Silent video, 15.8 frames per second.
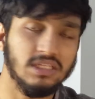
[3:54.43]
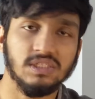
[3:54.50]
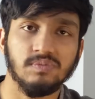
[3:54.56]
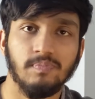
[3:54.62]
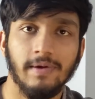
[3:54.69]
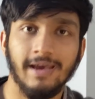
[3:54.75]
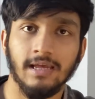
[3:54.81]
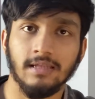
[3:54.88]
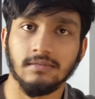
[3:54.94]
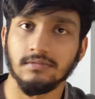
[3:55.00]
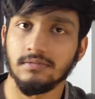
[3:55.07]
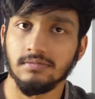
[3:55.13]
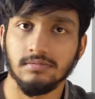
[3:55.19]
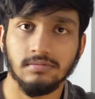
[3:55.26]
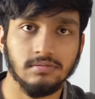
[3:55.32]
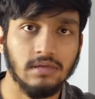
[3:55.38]
spend
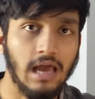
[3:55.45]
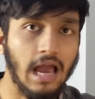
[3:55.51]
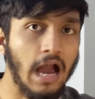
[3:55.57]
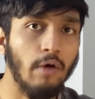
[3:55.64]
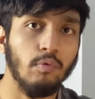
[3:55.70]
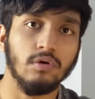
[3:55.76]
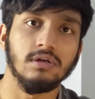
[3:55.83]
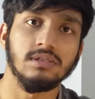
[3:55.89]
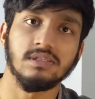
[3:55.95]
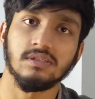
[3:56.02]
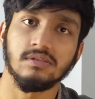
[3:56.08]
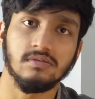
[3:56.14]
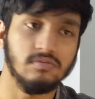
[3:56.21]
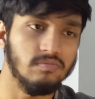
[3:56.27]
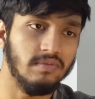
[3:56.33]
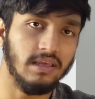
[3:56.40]
hours
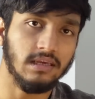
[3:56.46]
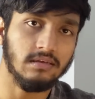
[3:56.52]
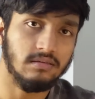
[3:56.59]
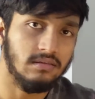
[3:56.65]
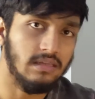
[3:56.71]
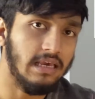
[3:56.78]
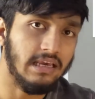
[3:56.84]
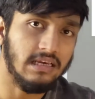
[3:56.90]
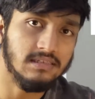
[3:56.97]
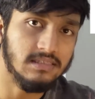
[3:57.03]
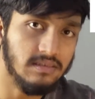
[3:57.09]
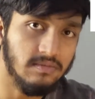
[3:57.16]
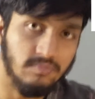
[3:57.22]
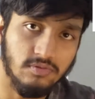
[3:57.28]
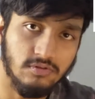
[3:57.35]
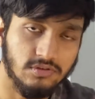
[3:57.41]
to make like a
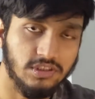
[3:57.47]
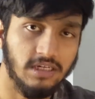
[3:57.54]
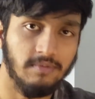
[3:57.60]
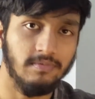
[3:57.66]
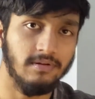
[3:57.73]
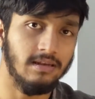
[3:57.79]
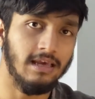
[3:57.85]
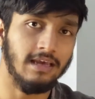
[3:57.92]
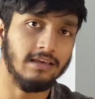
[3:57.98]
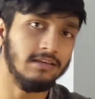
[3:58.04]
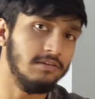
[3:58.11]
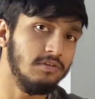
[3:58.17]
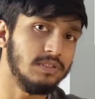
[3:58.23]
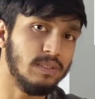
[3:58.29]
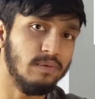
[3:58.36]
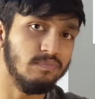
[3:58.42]
simple shape. Like,
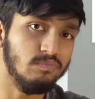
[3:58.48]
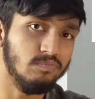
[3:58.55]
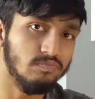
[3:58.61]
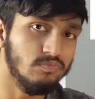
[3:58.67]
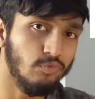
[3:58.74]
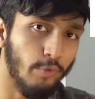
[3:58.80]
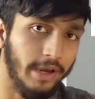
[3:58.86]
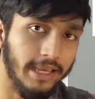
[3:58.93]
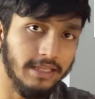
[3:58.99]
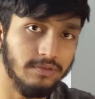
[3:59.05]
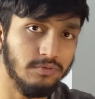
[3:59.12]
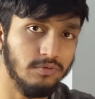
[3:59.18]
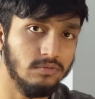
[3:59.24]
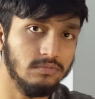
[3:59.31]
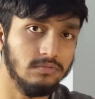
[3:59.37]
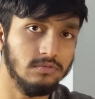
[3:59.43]
it was a way
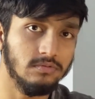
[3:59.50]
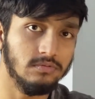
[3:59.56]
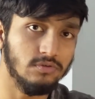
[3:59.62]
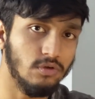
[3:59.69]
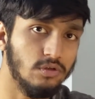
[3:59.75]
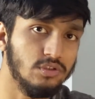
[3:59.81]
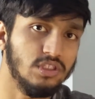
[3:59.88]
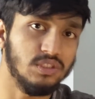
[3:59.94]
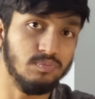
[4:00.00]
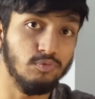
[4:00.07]
to, you know, just